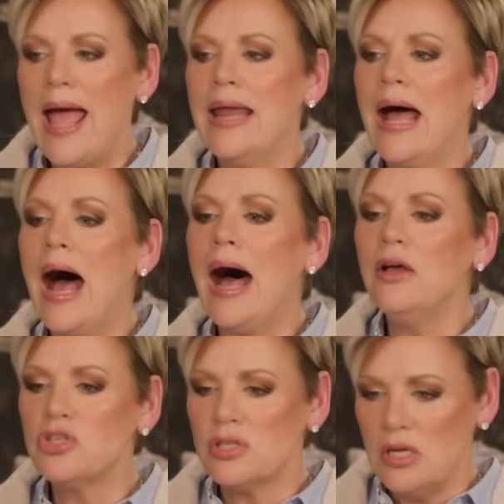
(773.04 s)
And
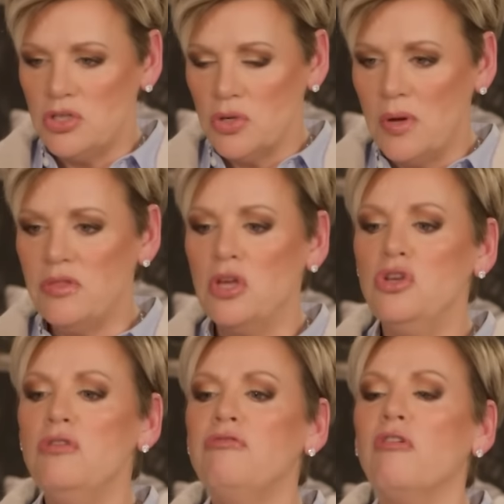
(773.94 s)
I'll see to it that
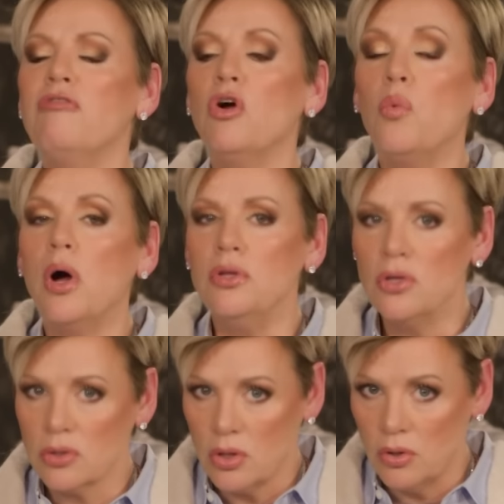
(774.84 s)
you fulfill what
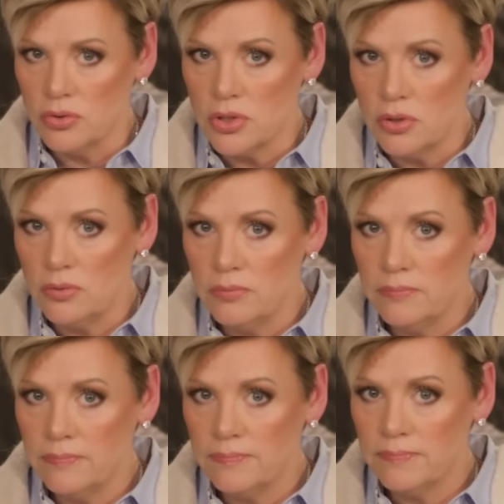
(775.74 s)
you're called to.
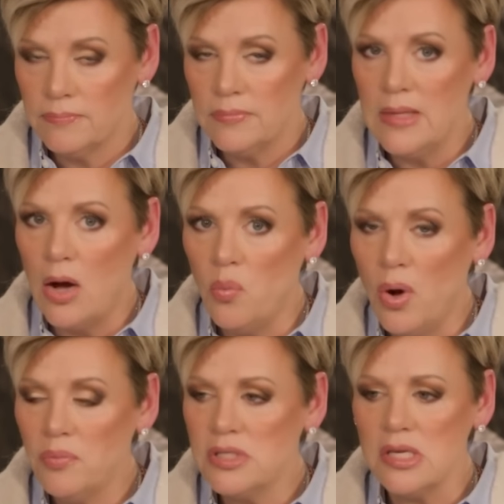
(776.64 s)
Now,
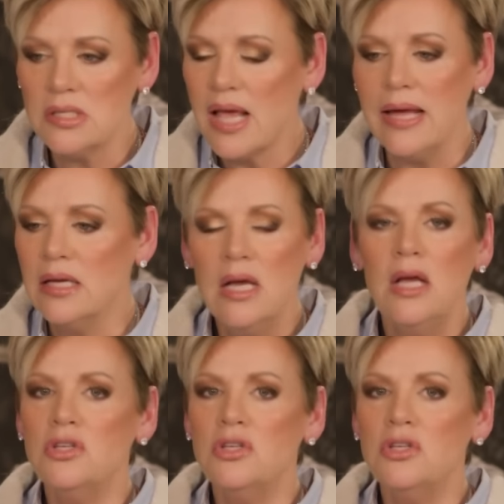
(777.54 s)
what was he saying?